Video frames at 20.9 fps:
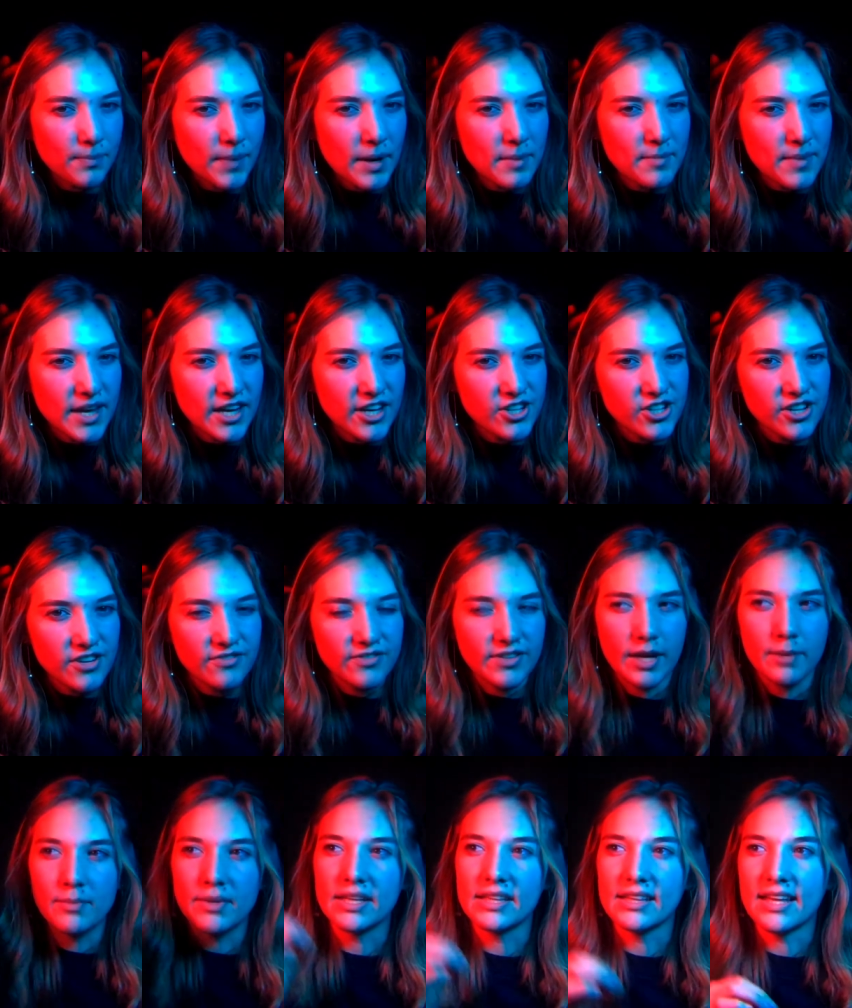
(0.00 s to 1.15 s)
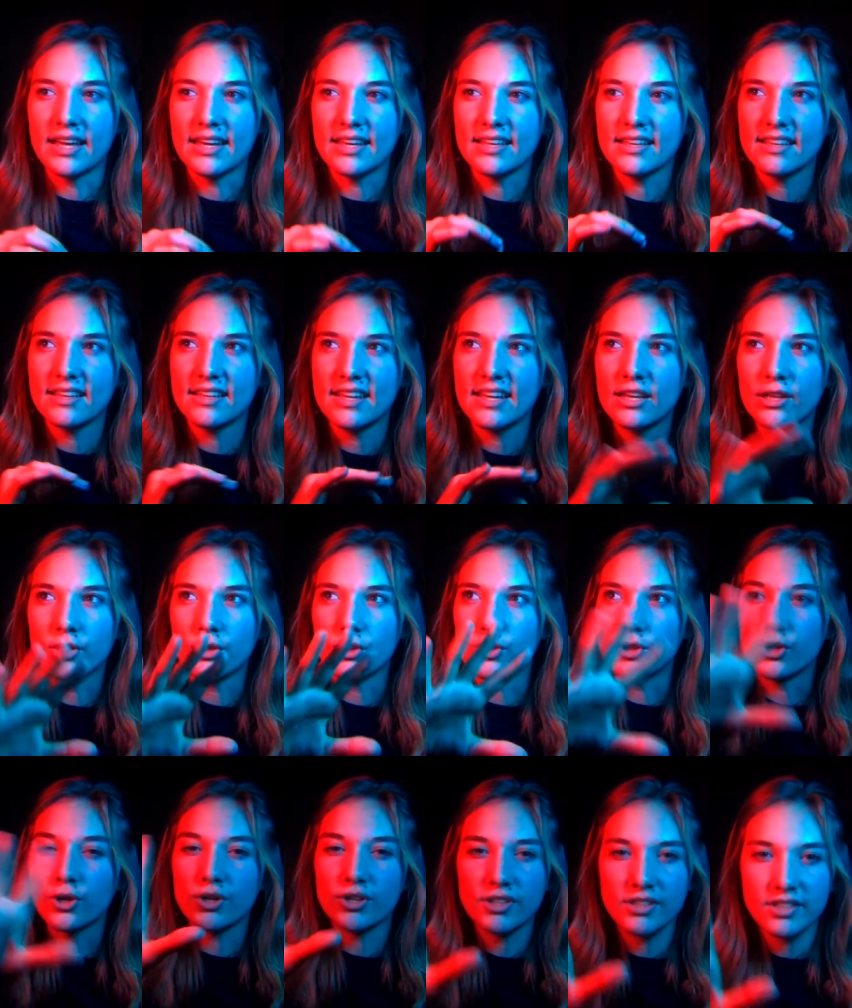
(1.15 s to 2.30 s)
By makeshift, I mean, like, it looks
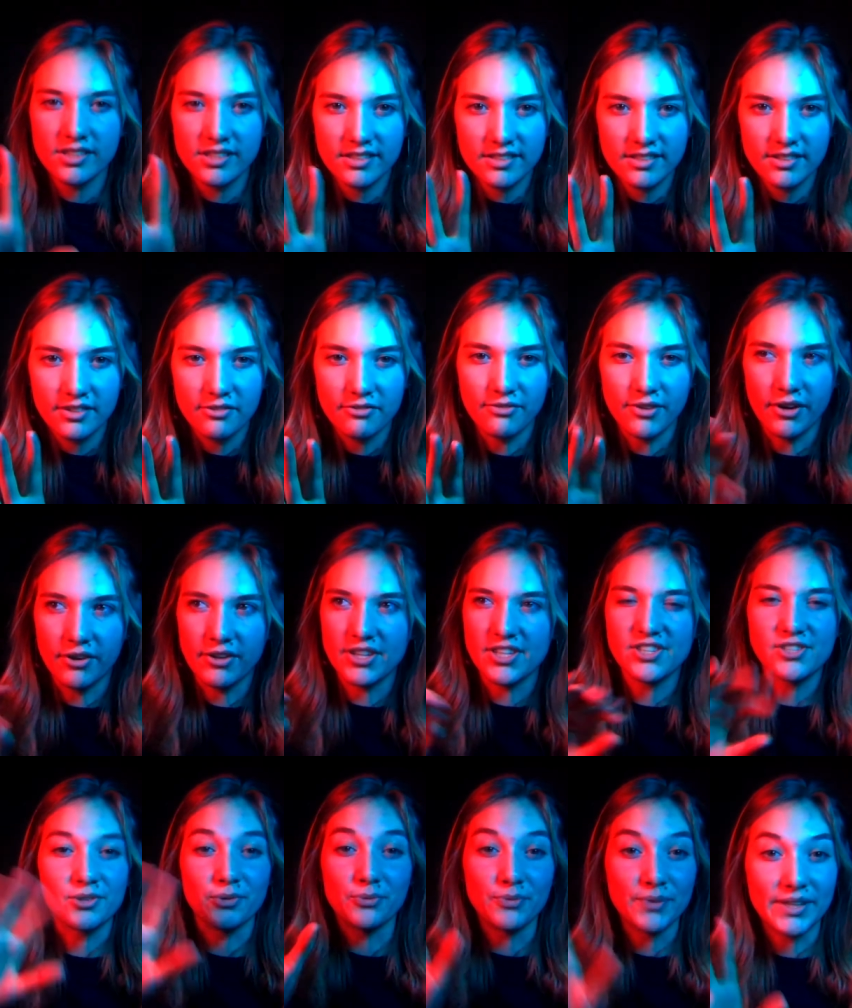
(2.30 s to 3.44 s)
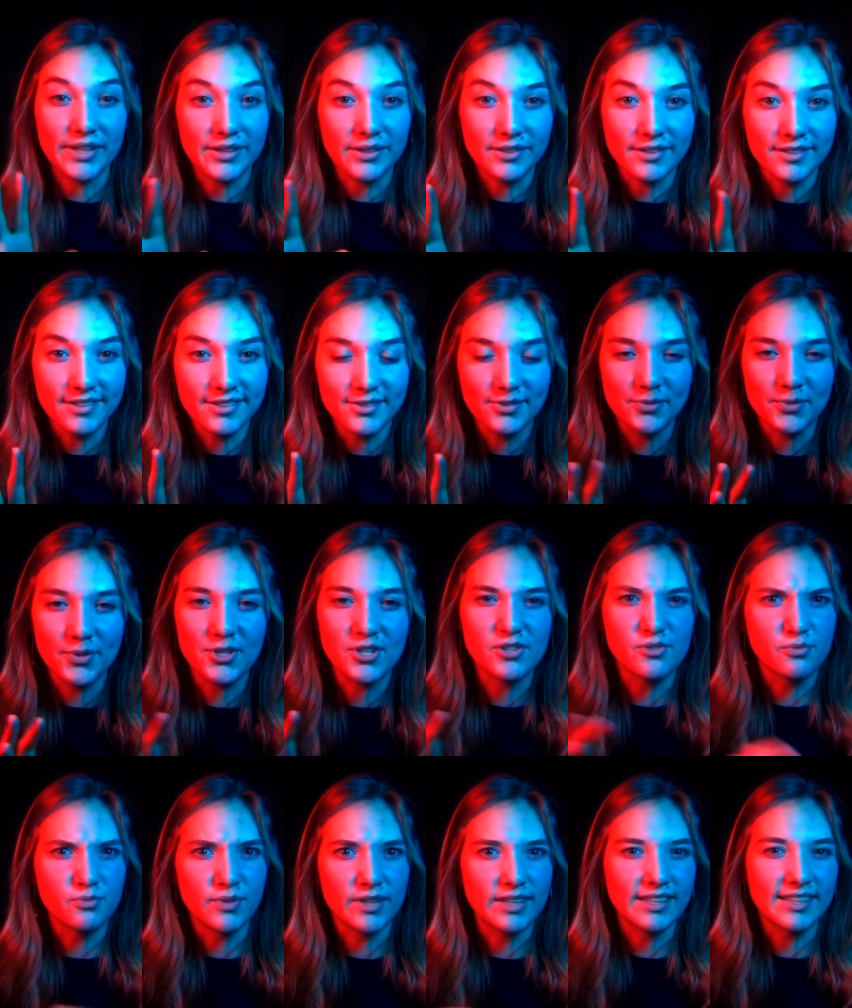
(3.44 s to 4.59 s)
looks very surreal, which is
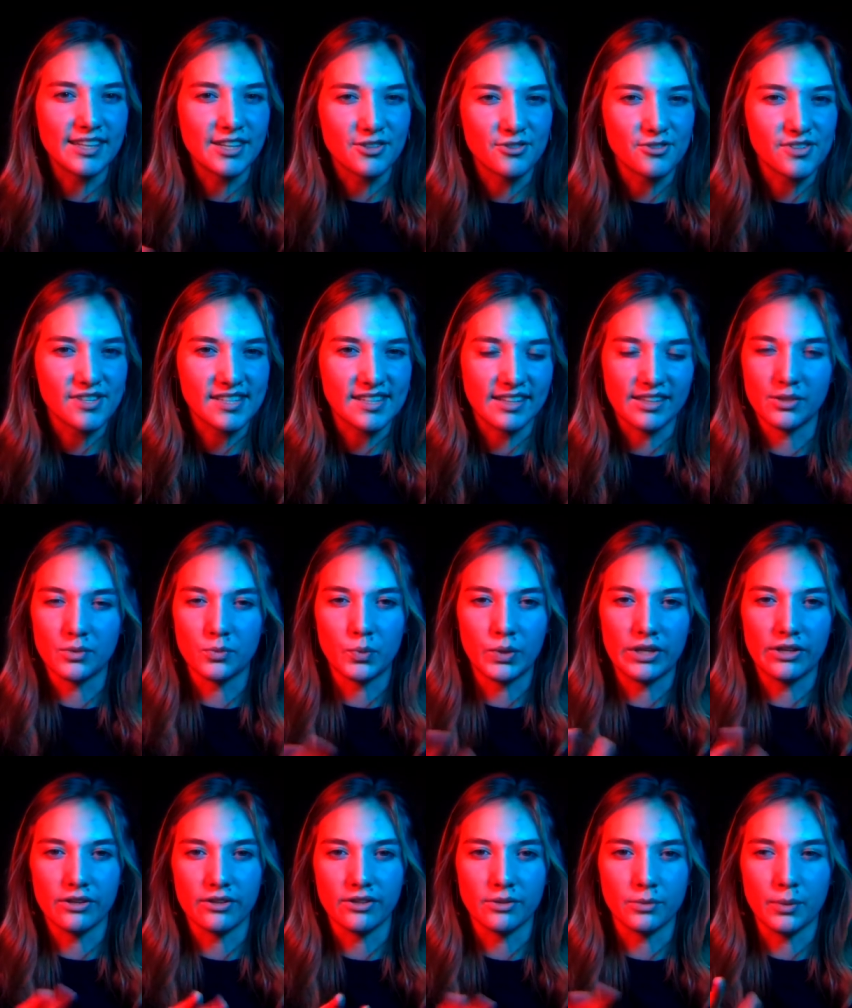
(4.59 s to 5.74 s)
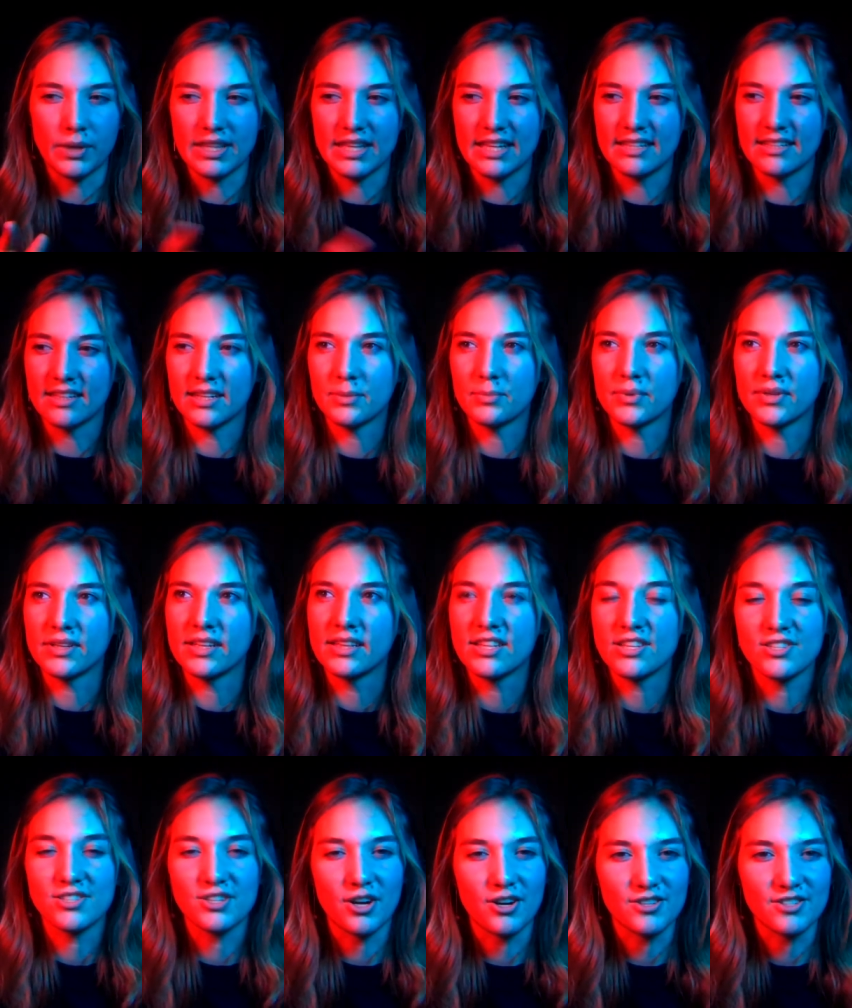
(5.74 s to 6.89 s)
really interesting and weird the way they did it, but the
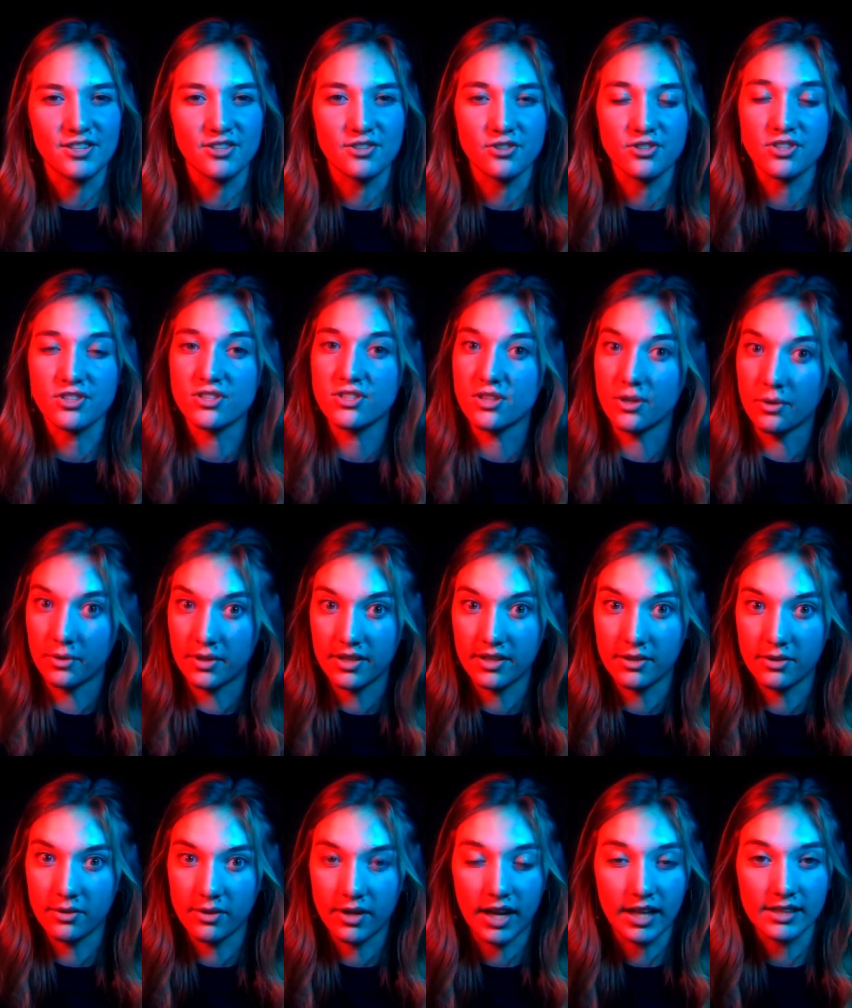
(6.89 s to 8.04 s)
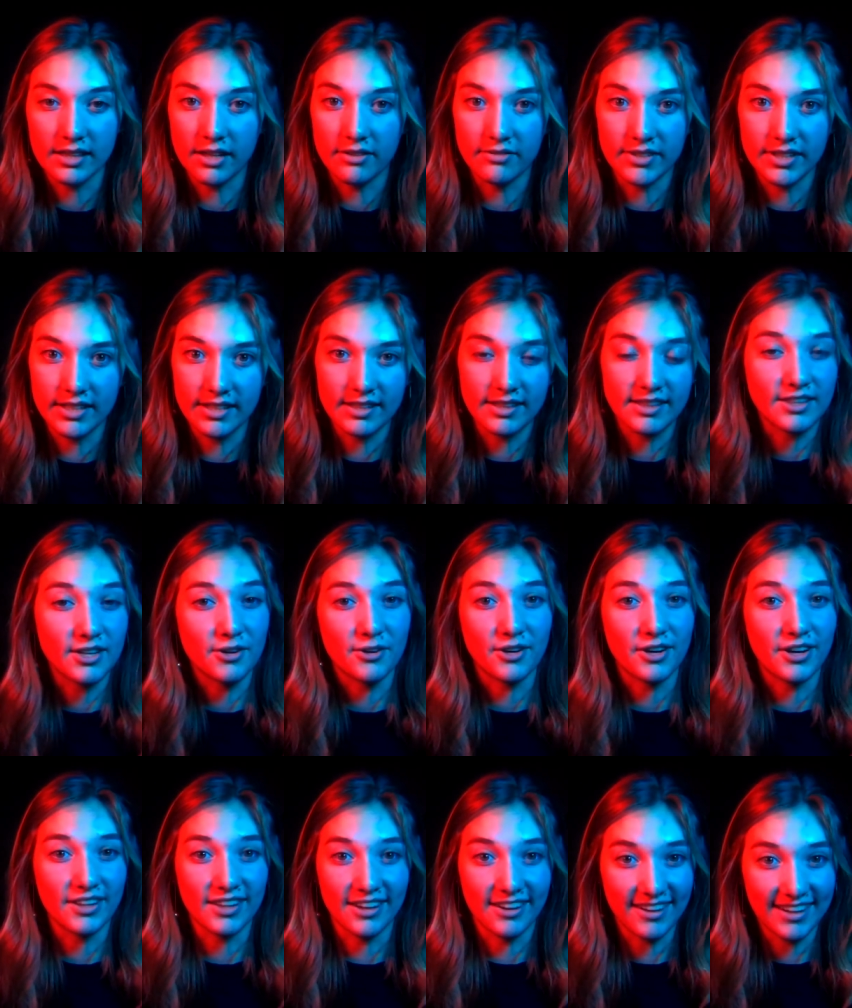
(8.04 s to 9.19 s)
Start Sisters is so cute. I love it. They're
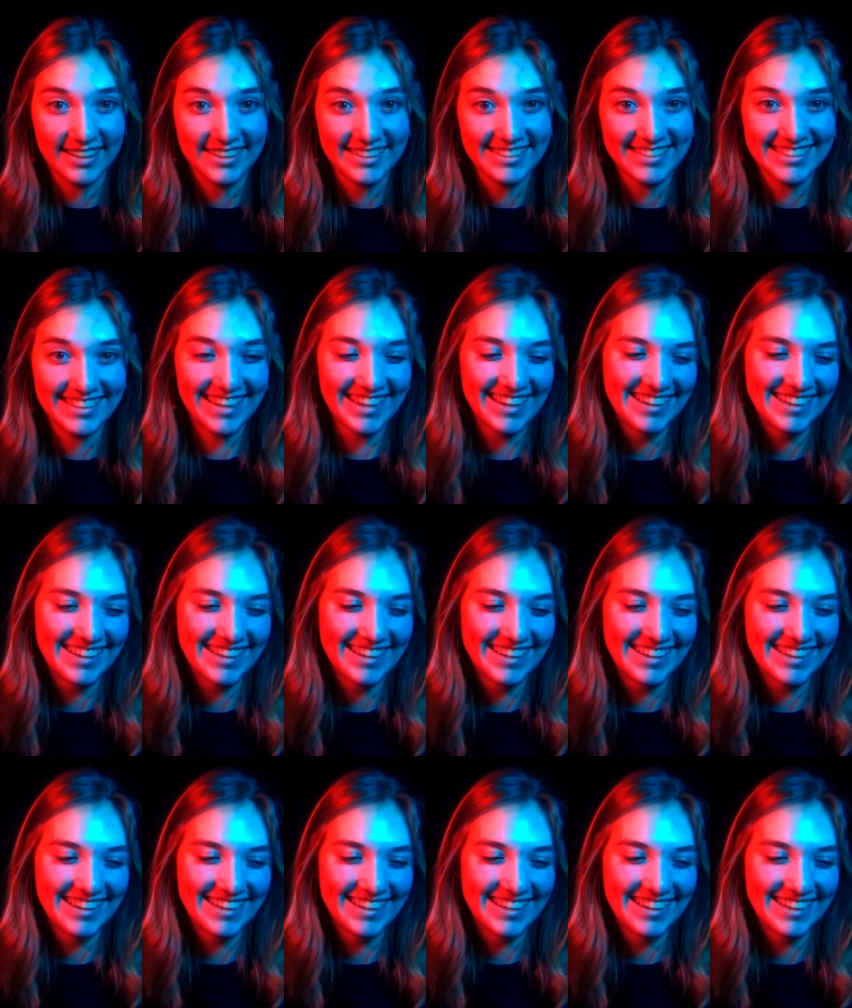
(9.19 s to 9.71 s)
hilarious.